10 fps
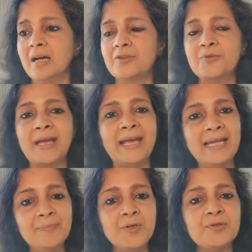to
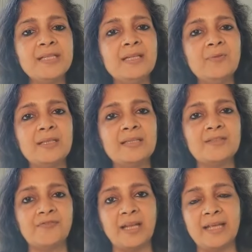help you deal with
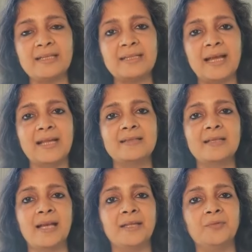these flares as
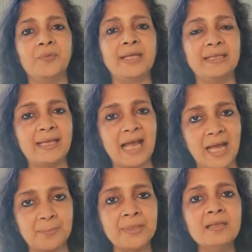and when they
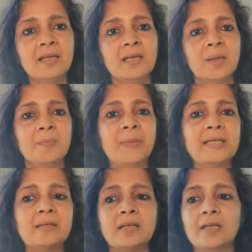happen.
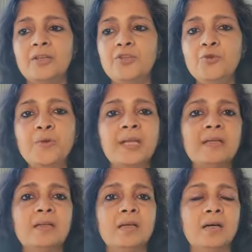But you
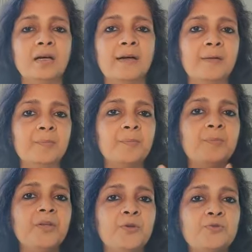can
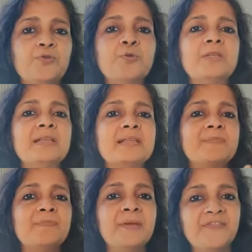do
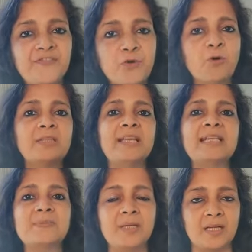this before
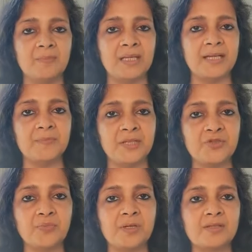things become that
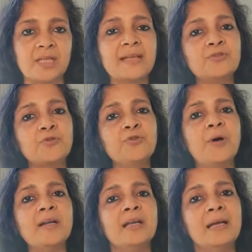much worse, right? So you
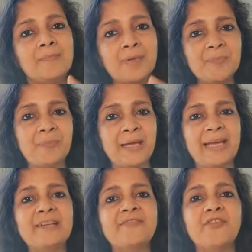are
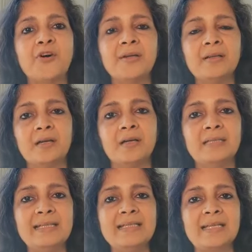prepared for
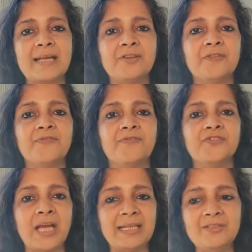these kind of
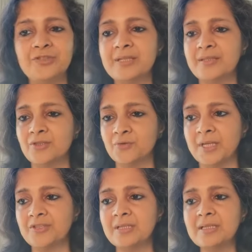challenging
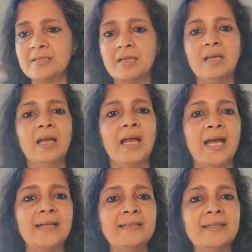situations,
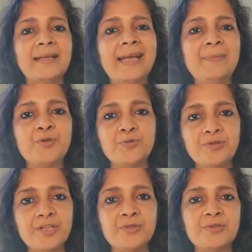and it can help to
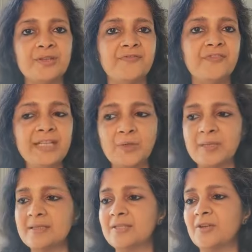reduce the
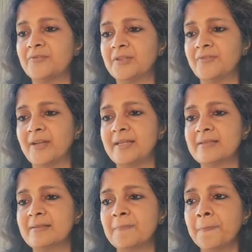frequency of the
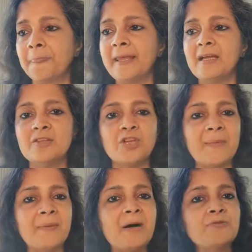flares. So
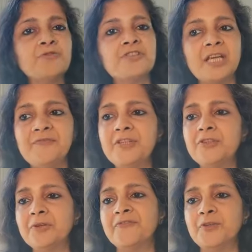I'm about to share with
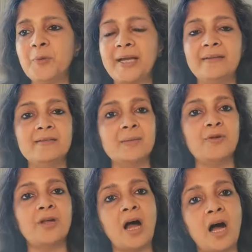you a few ideas
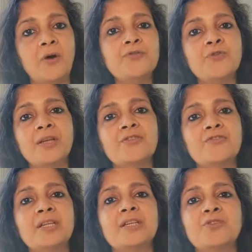about how you can create a